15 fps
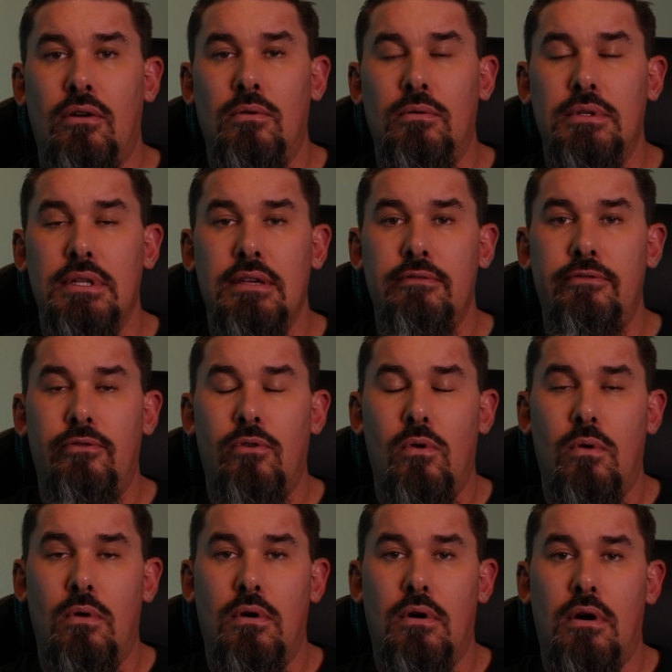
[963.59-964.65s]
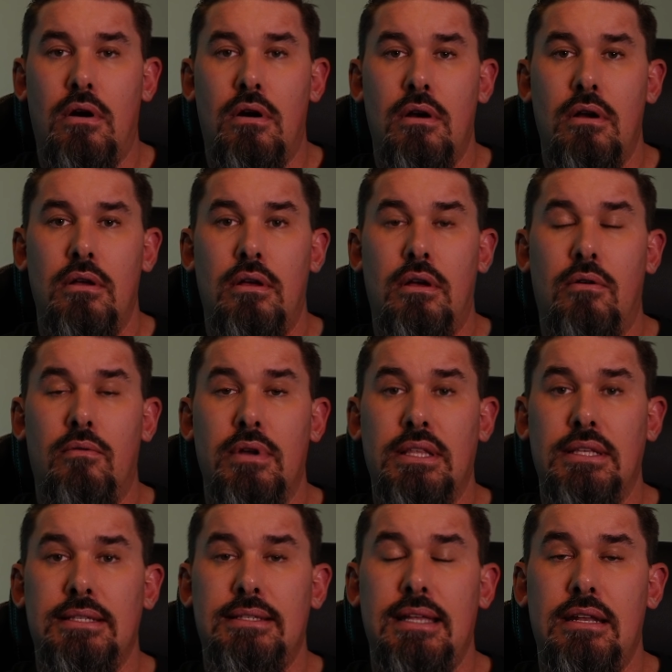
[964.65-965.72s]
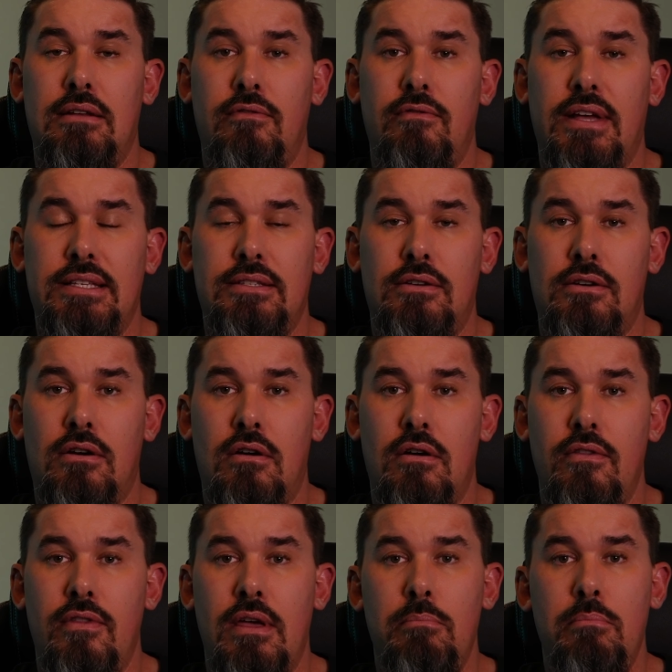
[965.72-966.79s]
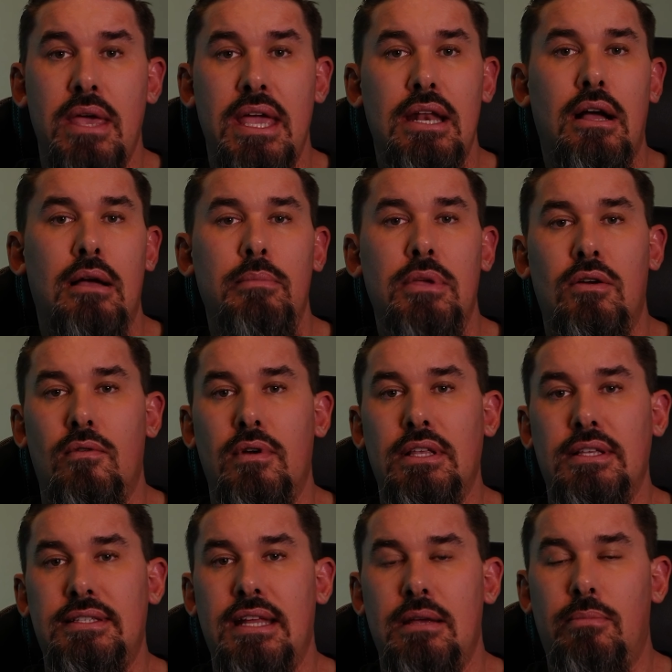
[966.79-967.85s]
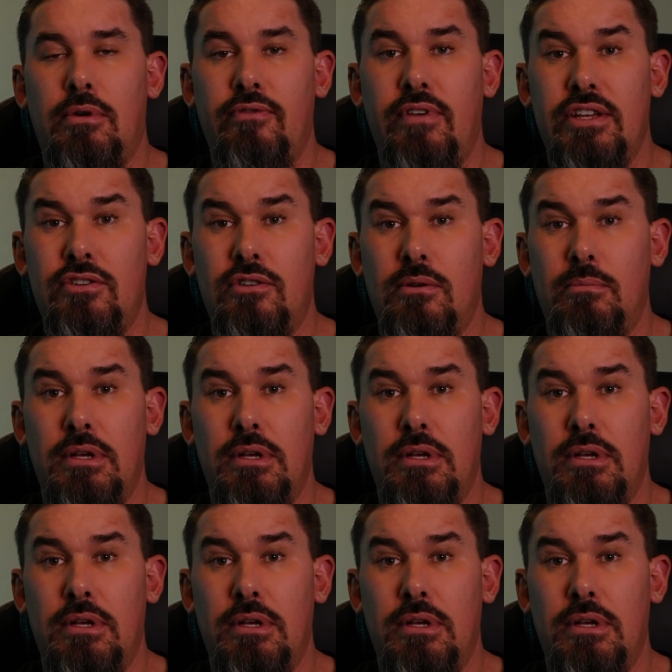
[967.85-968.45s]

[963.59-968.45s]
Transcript: only for a real estate investor that may not be a real estate professional,